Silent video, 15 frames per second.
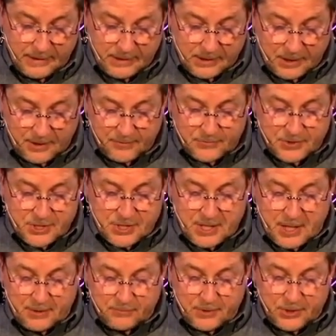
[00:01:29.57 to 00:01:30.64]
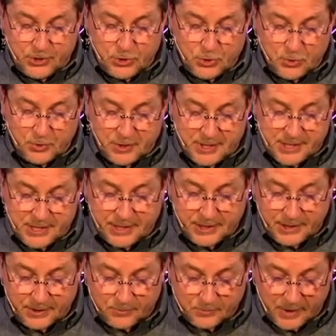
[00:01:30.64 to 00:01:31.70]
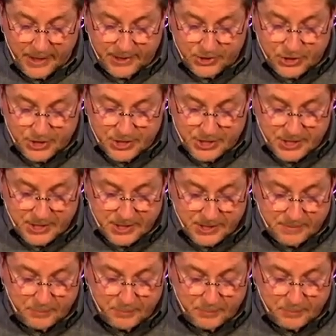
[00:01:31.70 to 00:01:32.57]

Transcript: Love does not rejoice in unrighteousness,